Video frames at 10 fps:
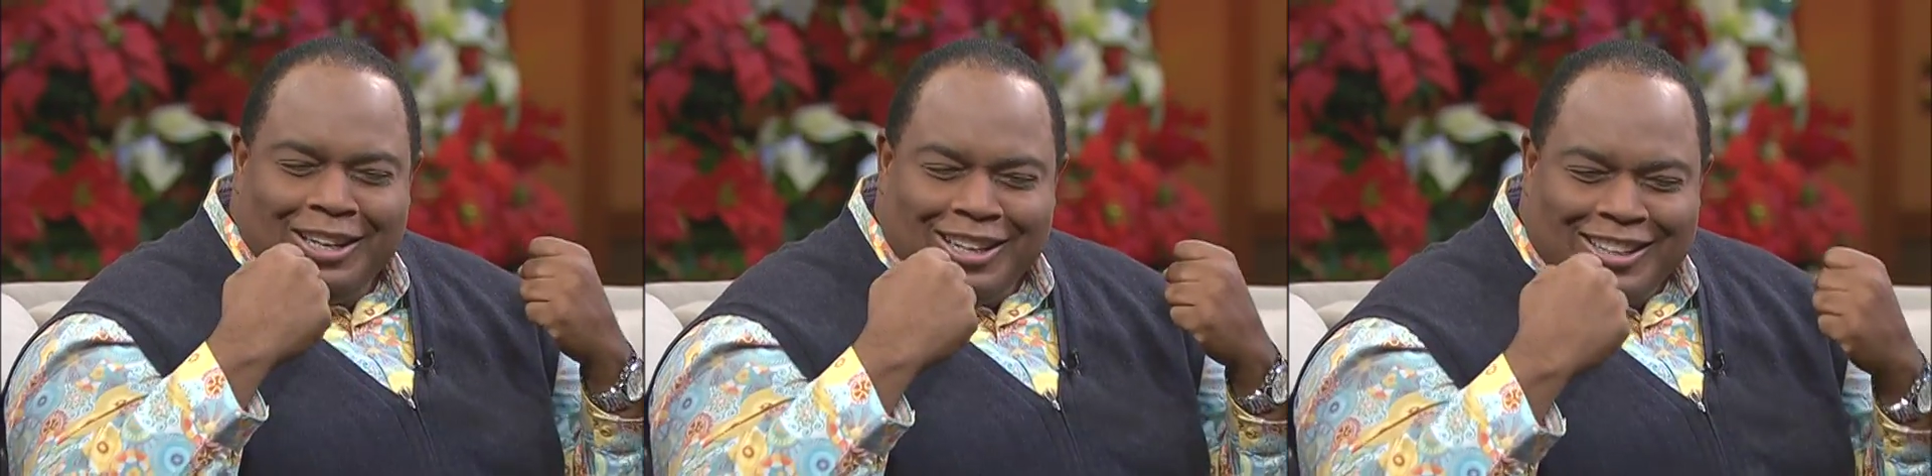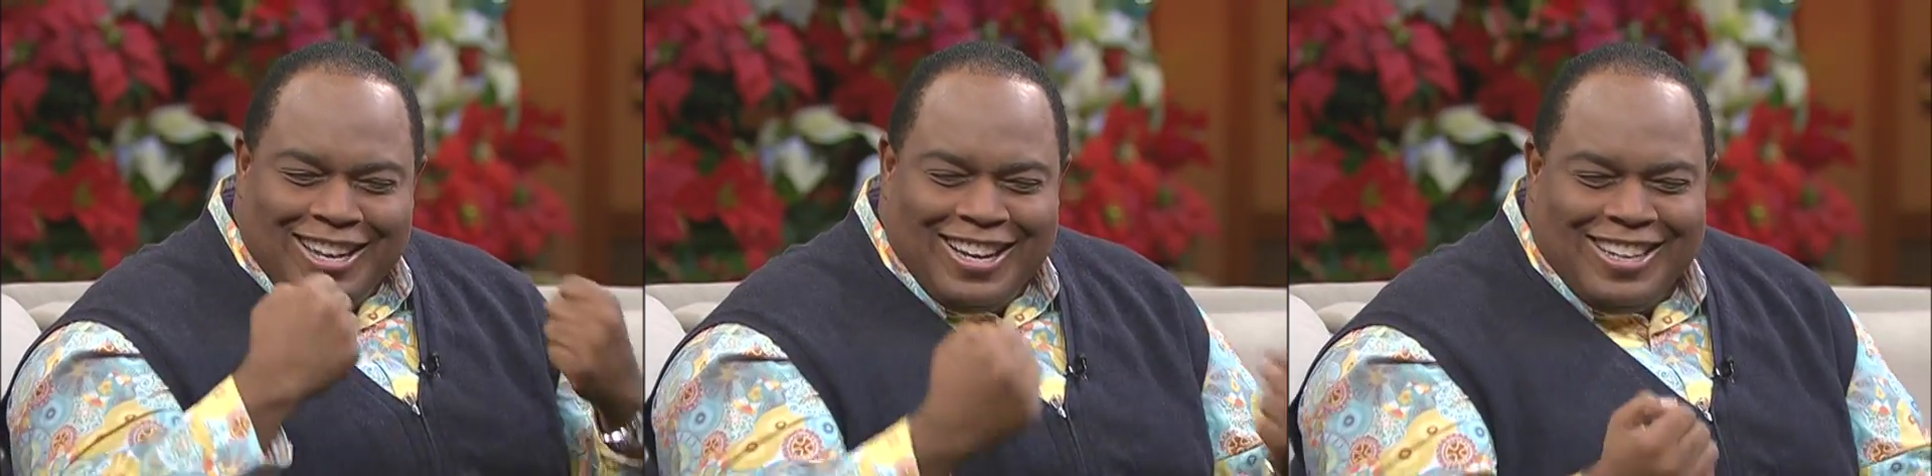at
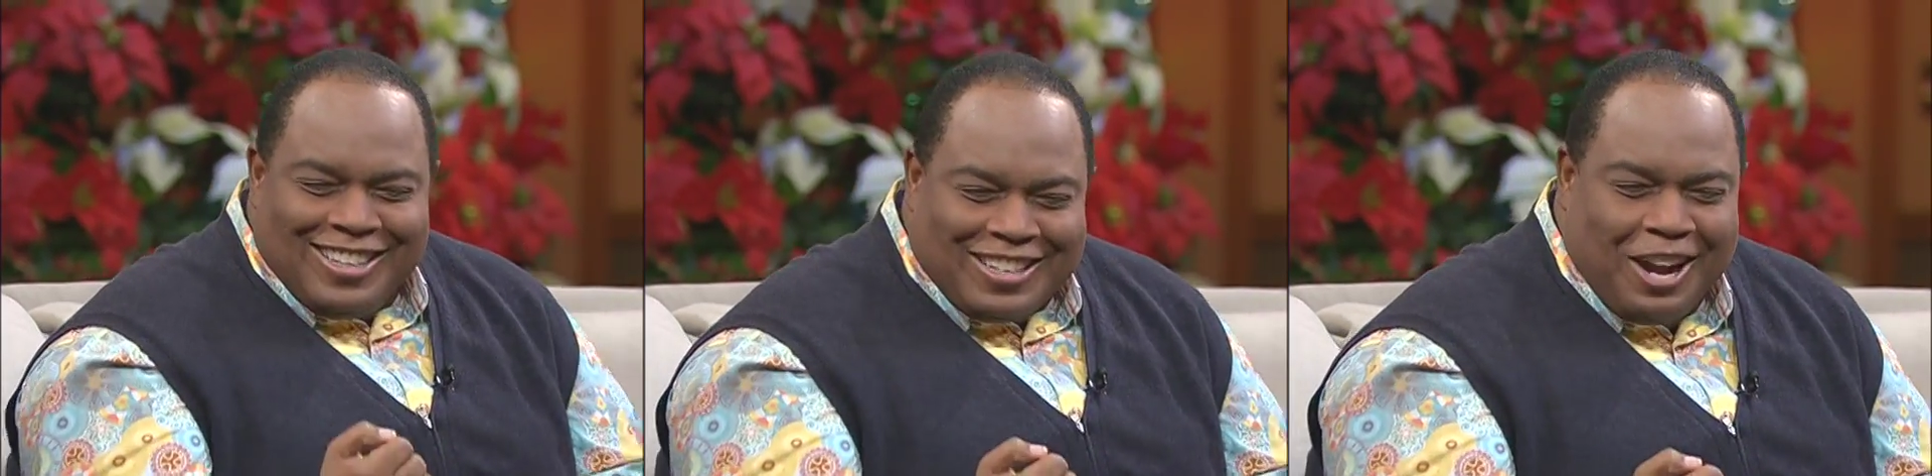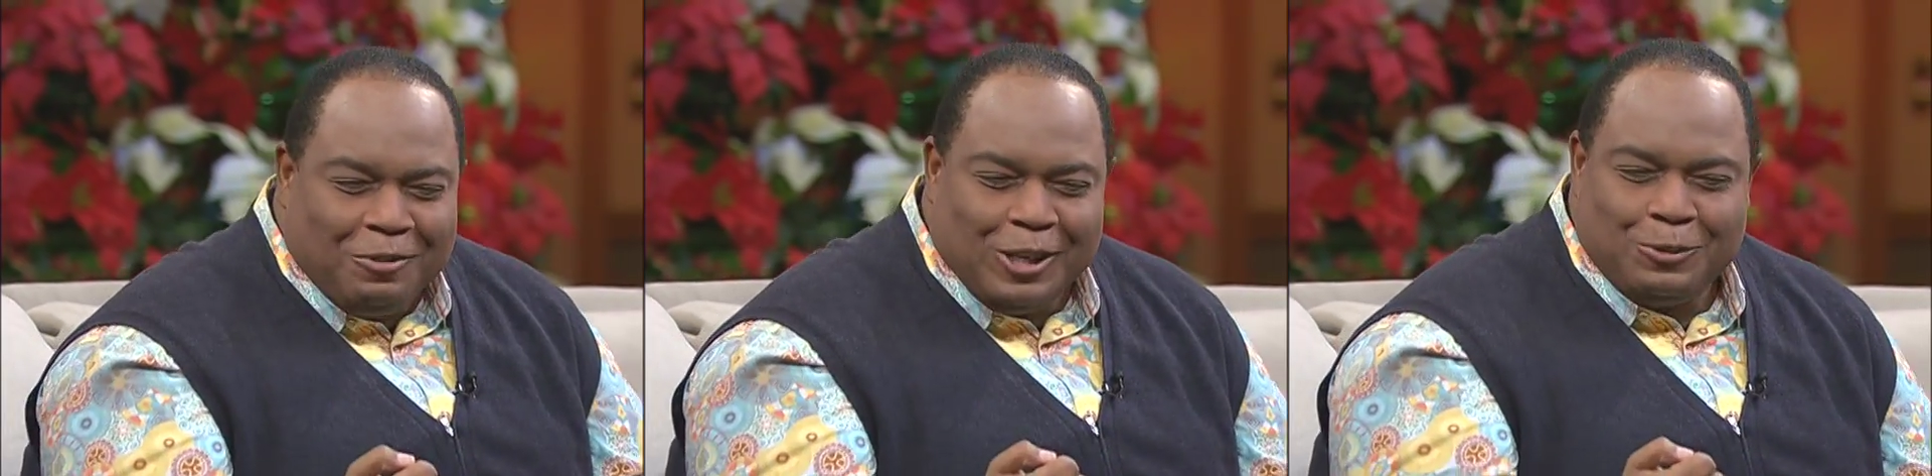the end of the day,
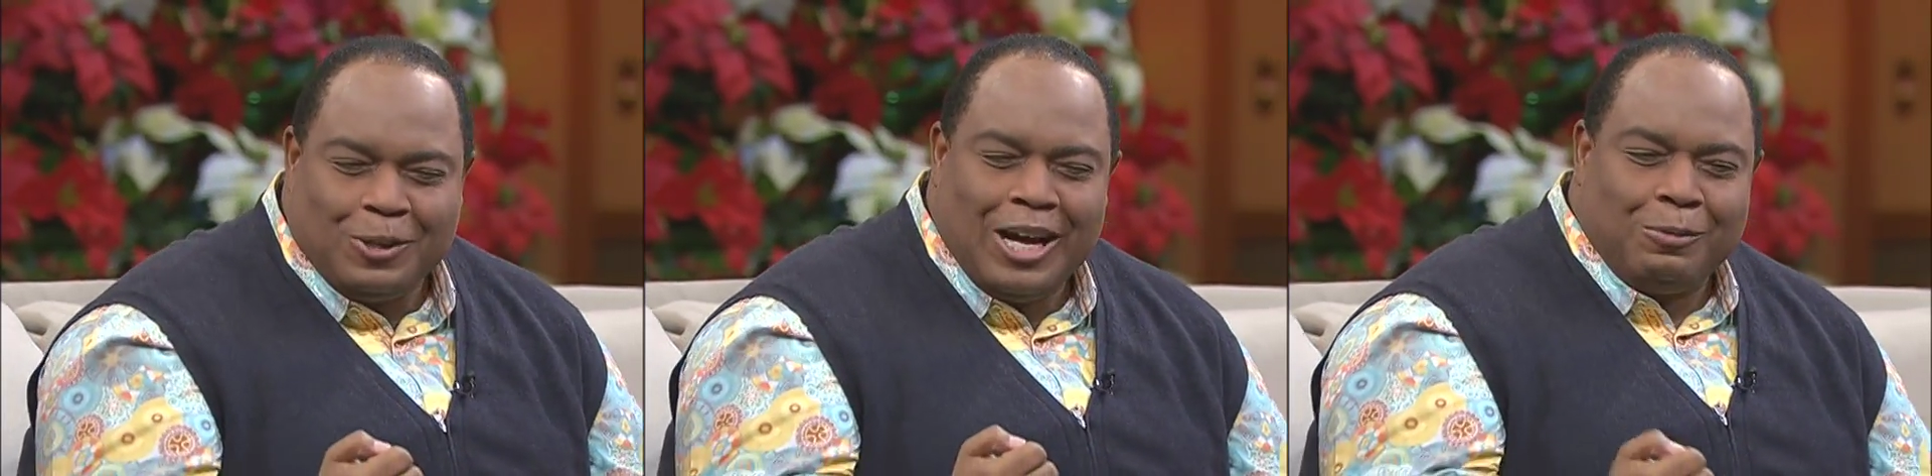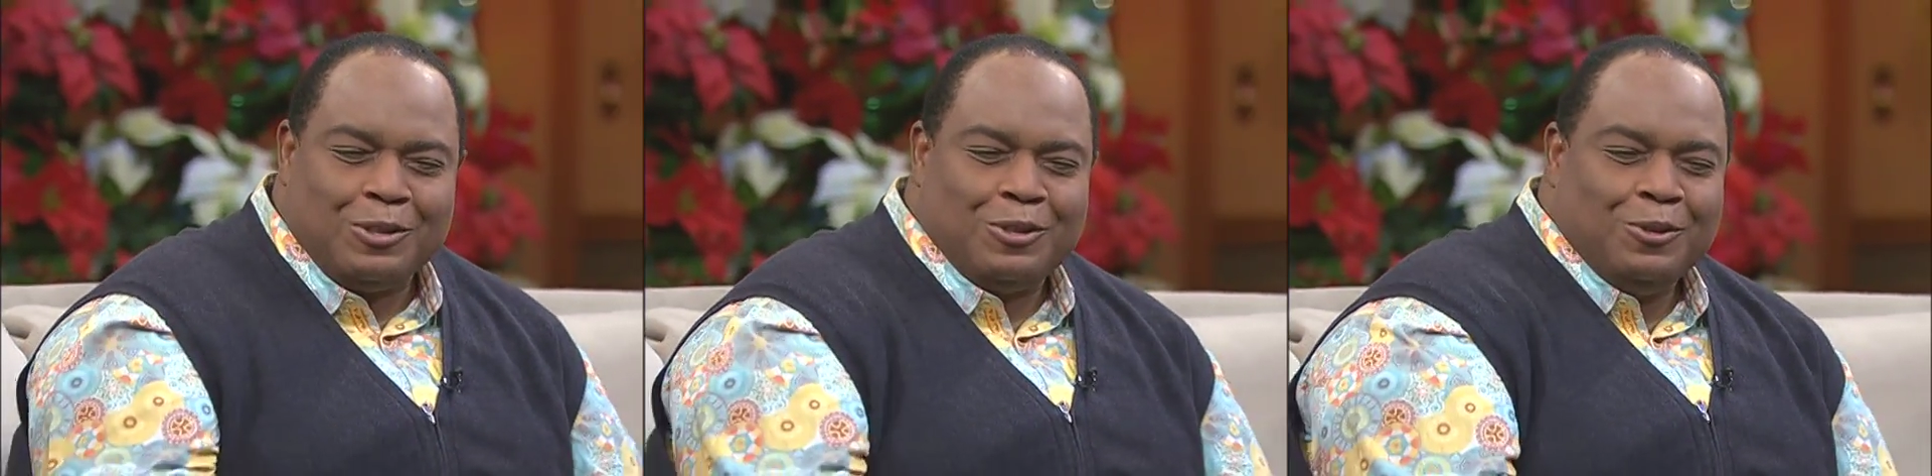I realized what
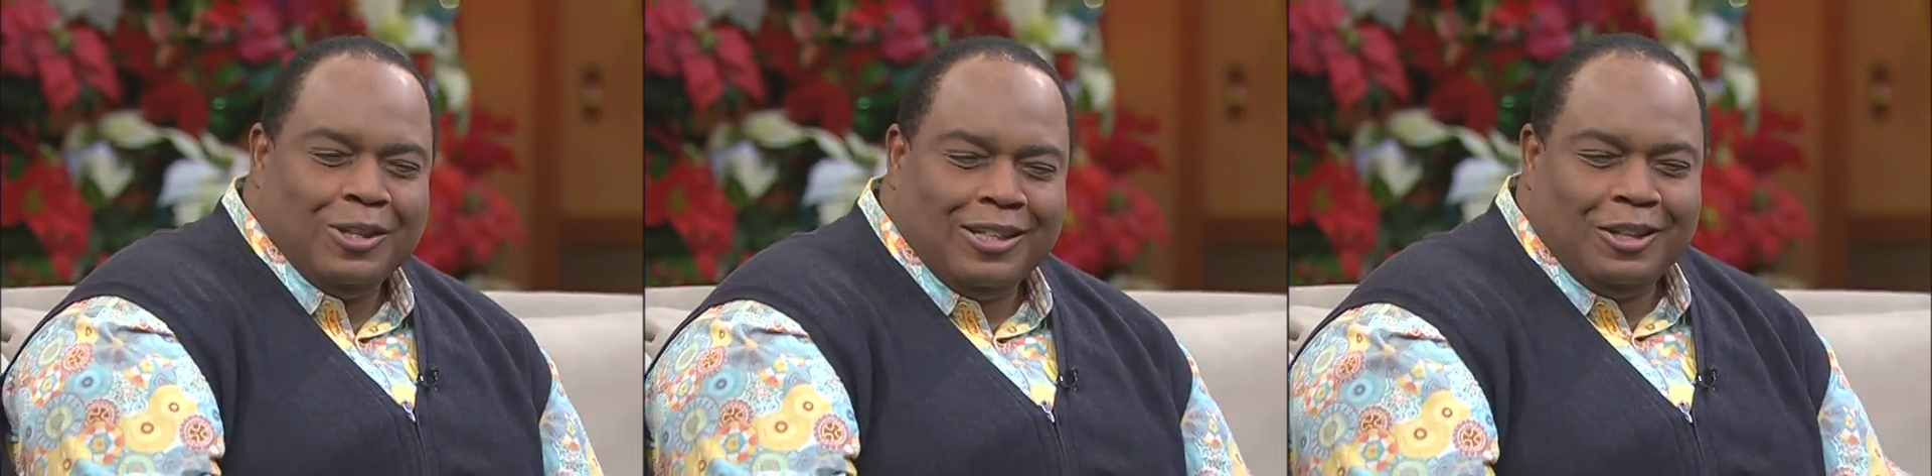God was doing.